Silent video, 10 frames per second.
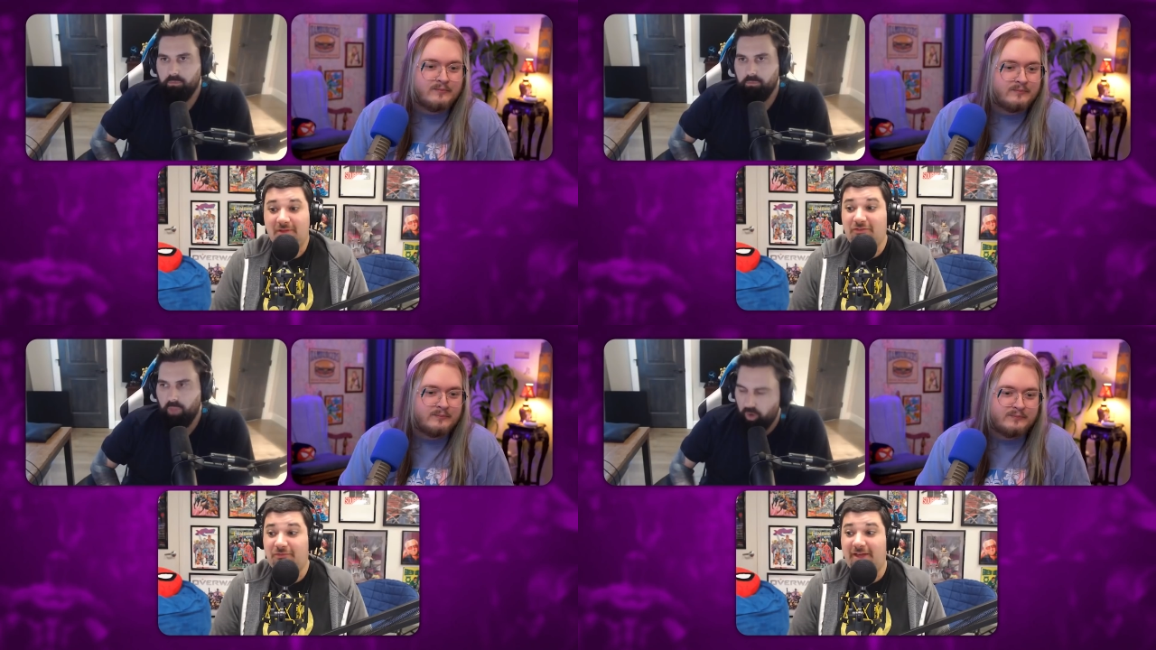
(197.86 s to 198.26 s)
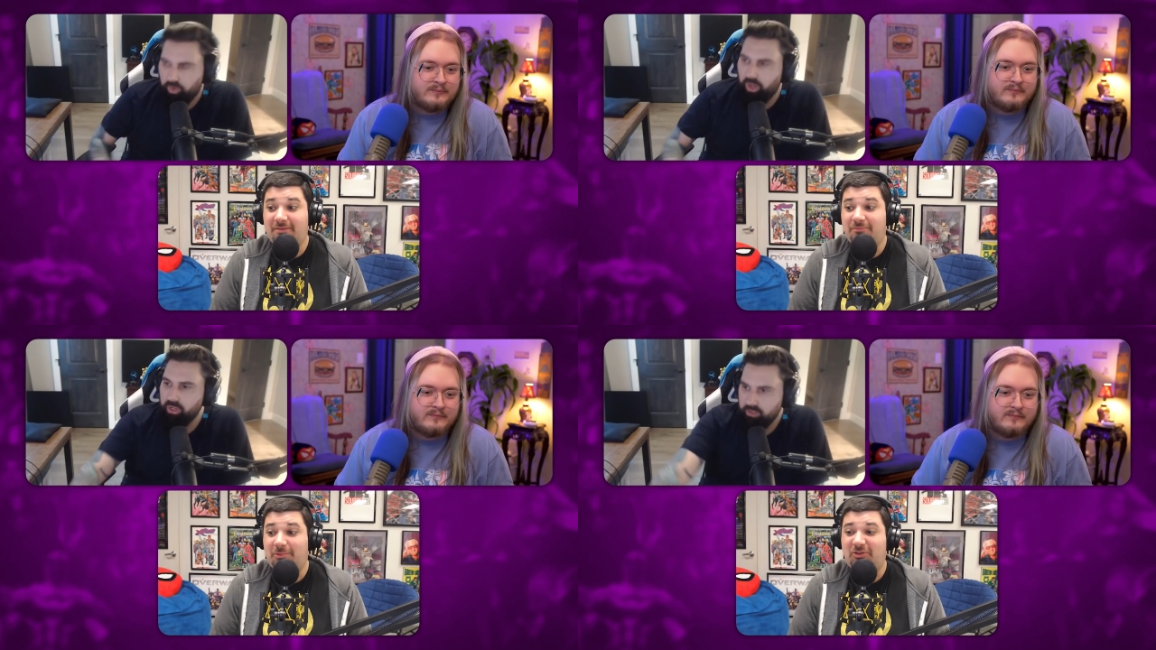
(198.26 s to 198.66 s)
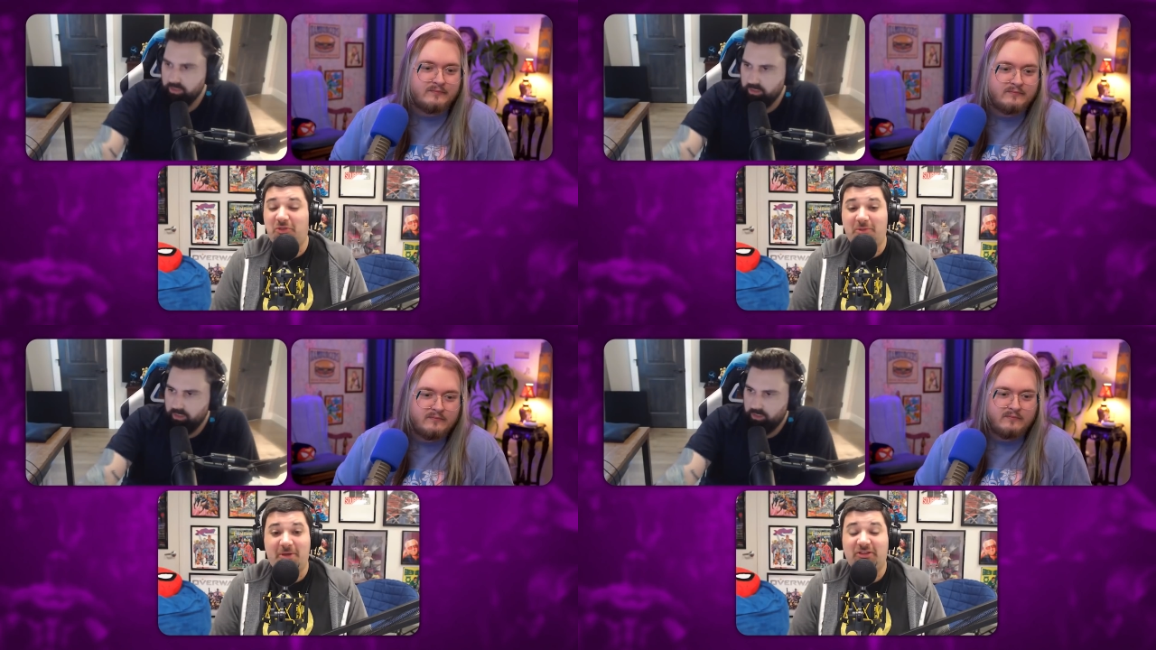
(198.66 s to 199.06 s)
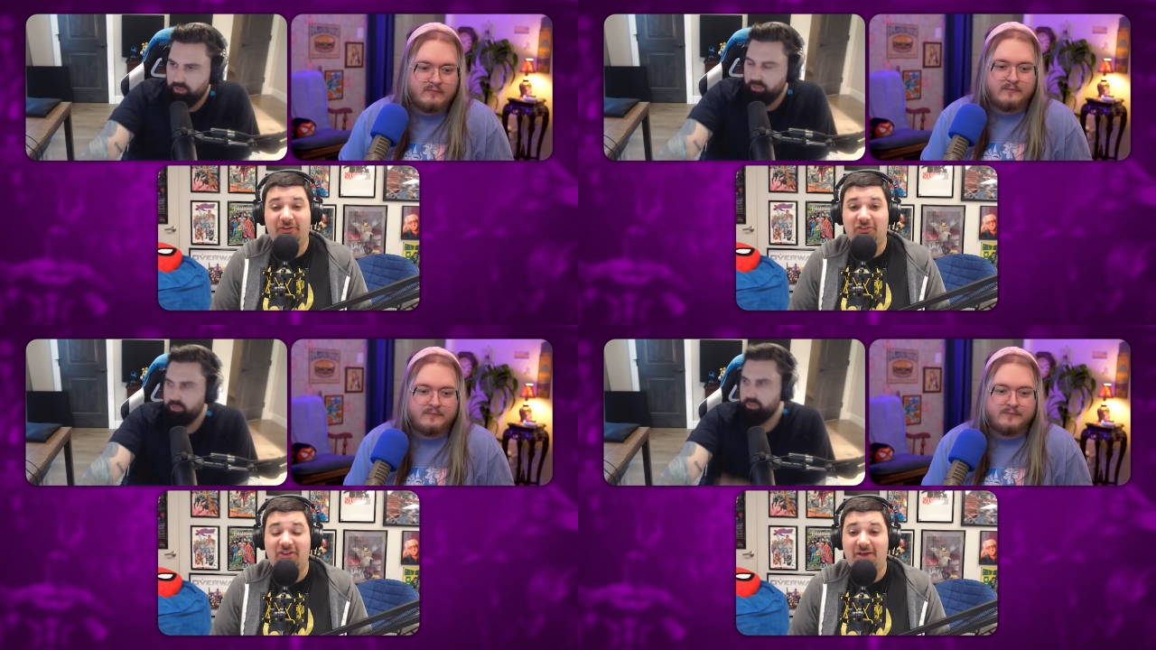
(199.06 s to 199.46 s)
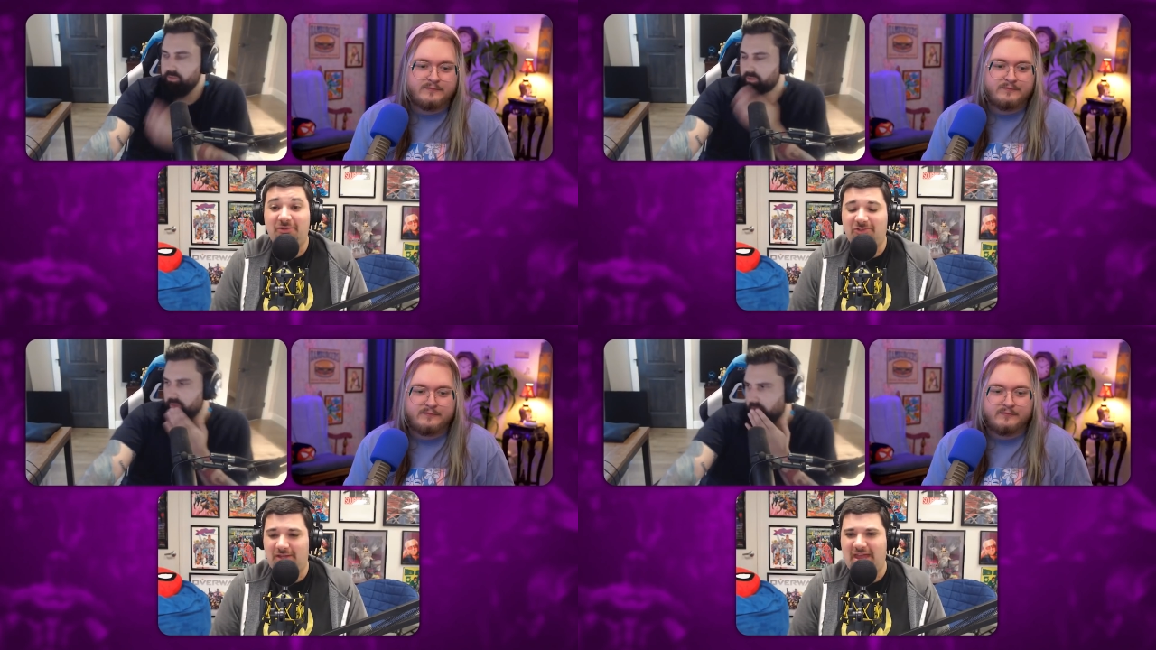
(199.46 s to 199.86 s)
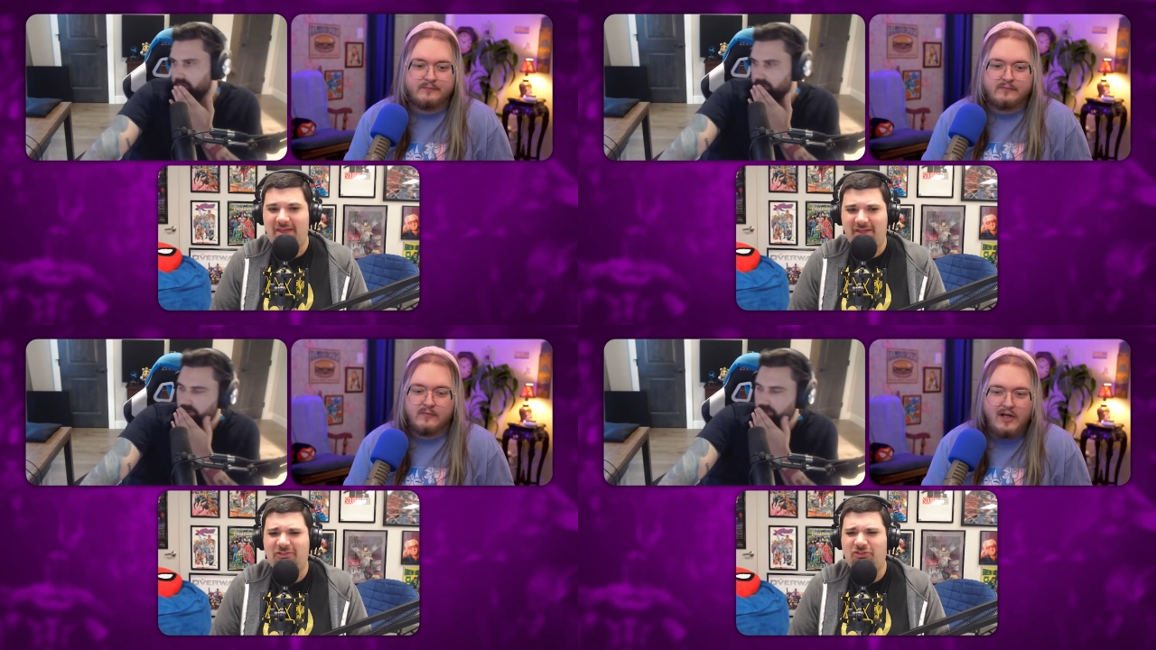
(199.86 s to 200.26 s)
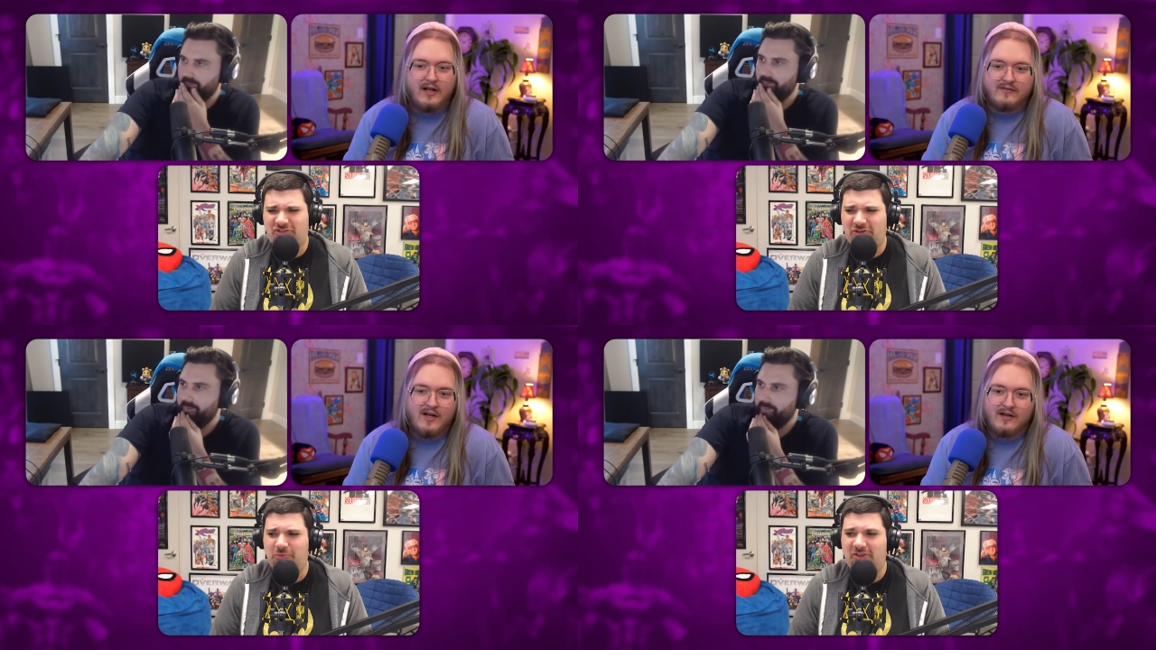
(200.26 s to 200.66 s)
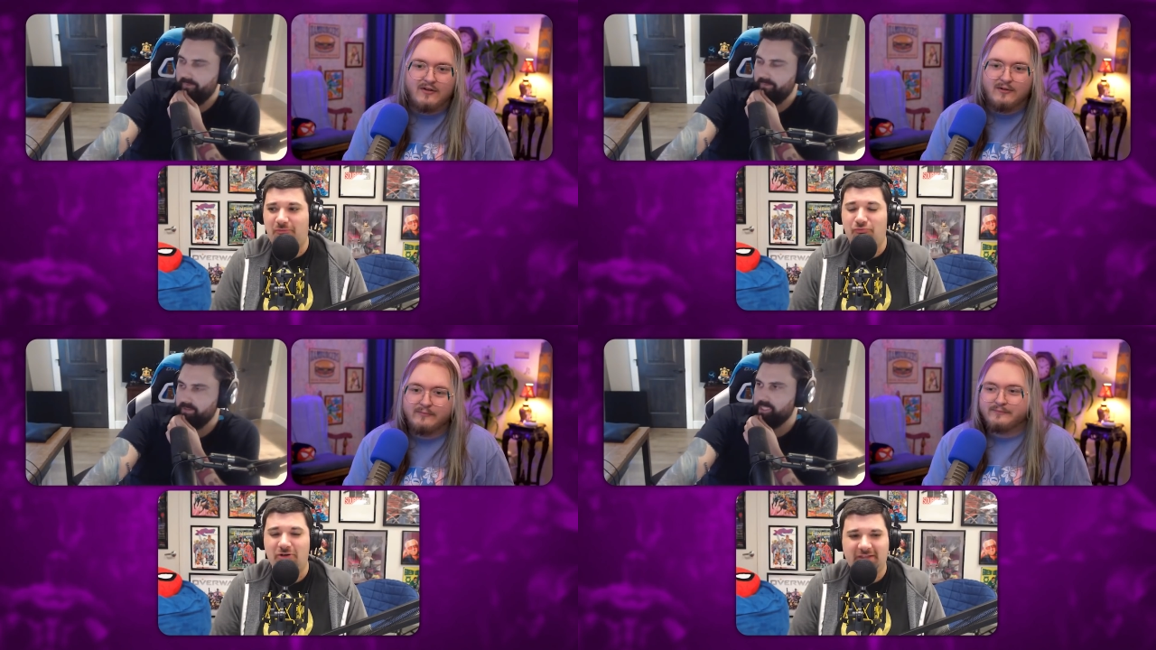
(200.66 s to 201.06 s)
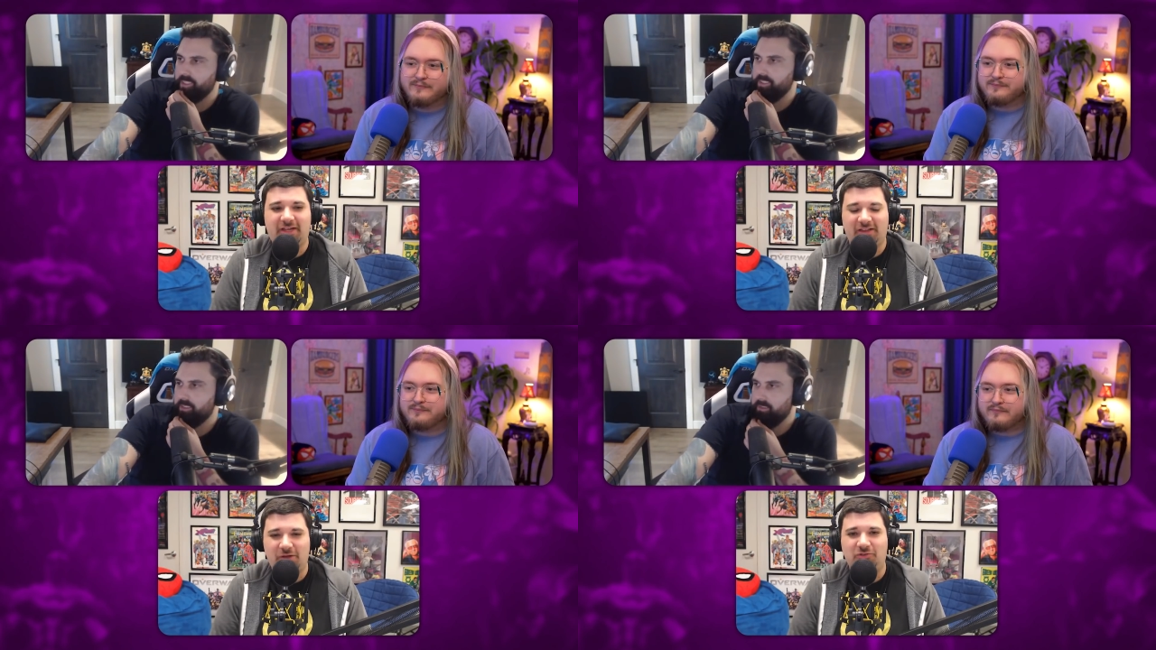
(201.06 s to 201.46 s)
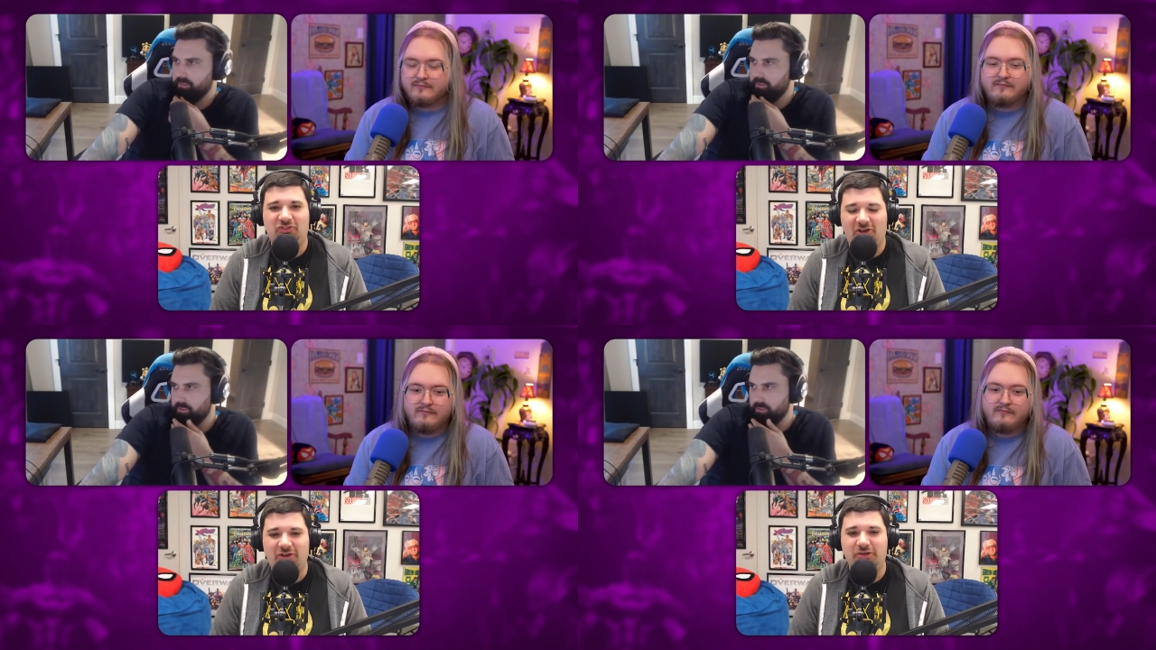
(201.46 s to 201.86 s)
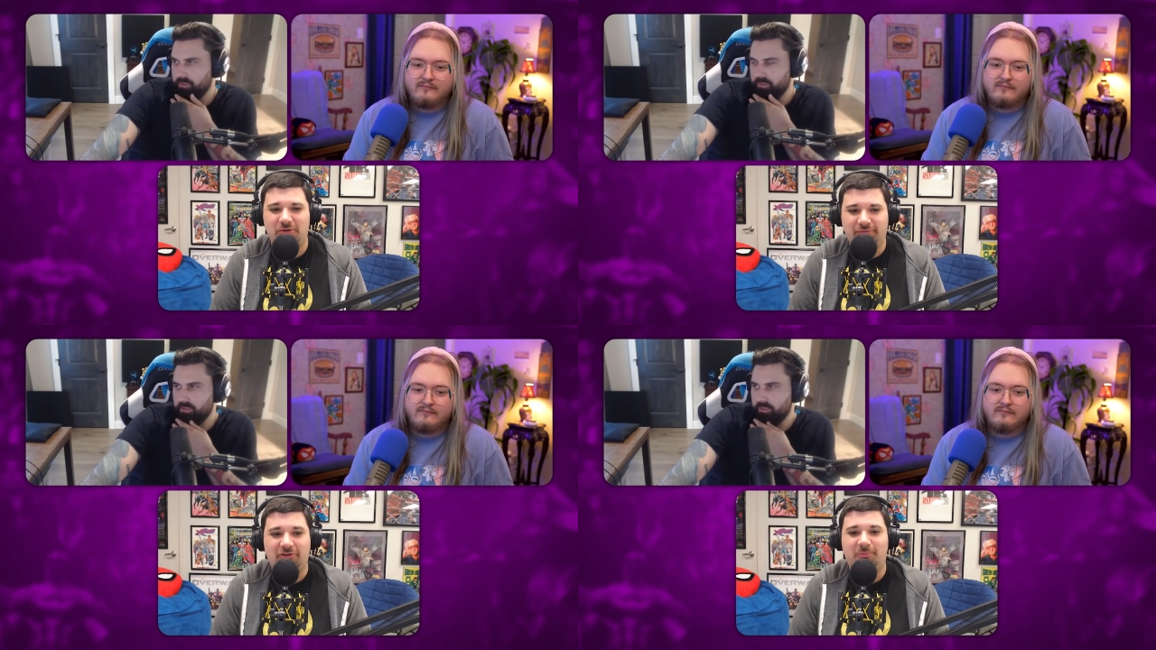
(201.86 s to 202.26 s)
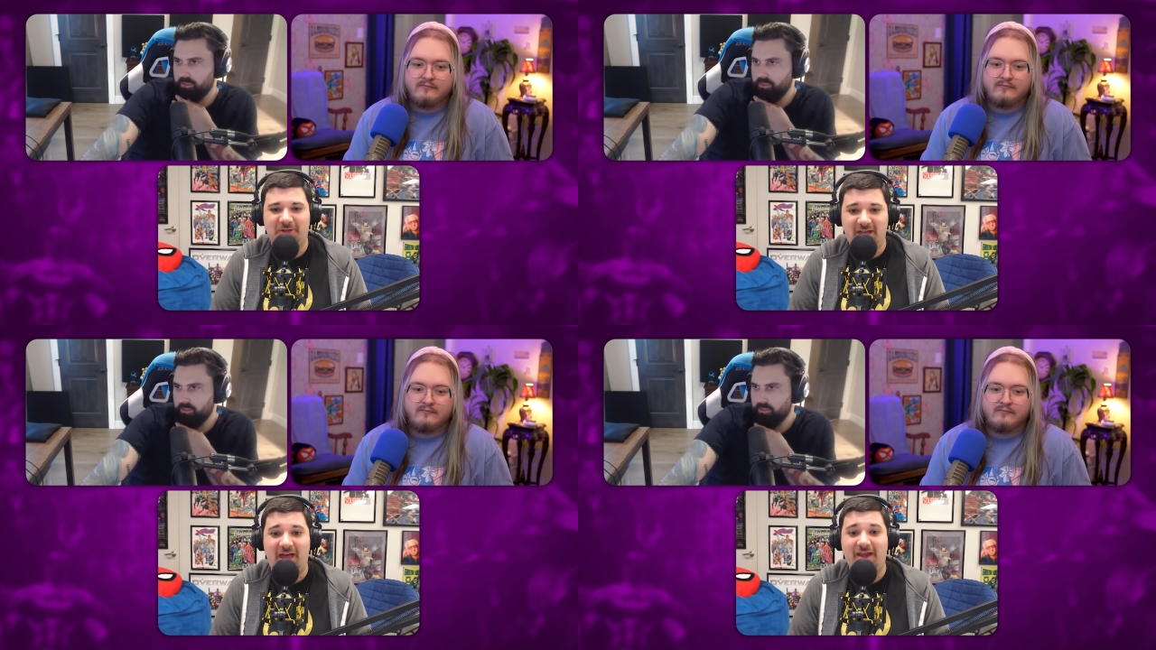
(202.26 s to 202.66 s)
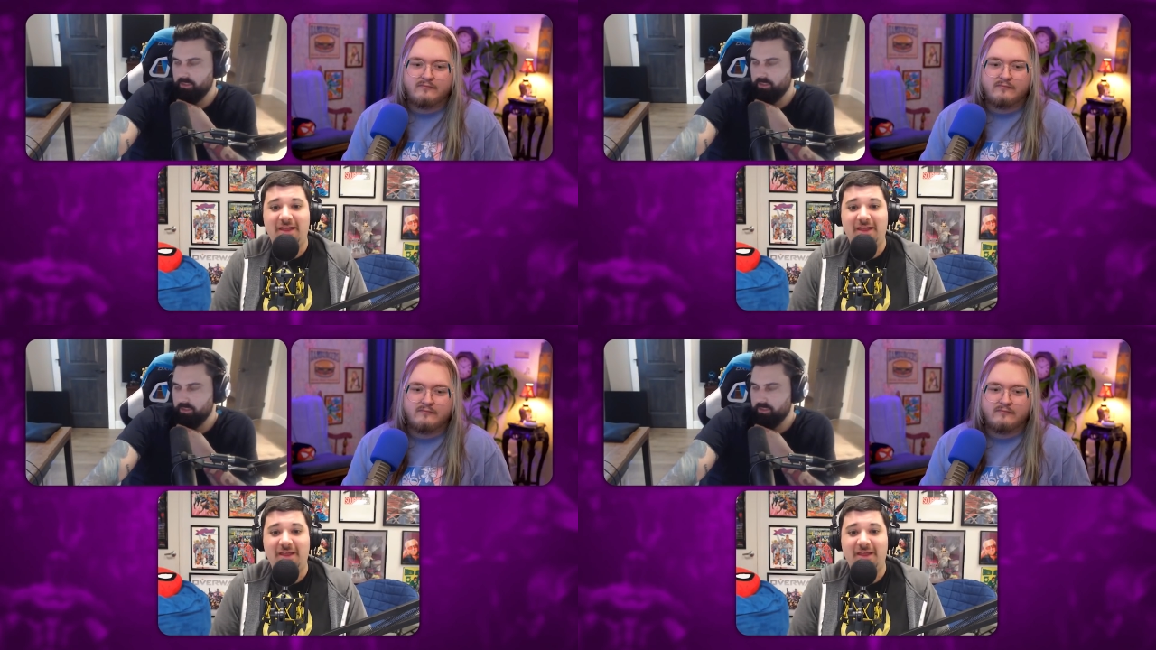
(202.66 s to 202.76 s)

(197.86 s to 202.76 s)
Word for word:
Speaker 1: That's okay. fine, especially with the multiverse now. It's like, yeah, the ancient yeah, exactly. was like really close to our universe, but not.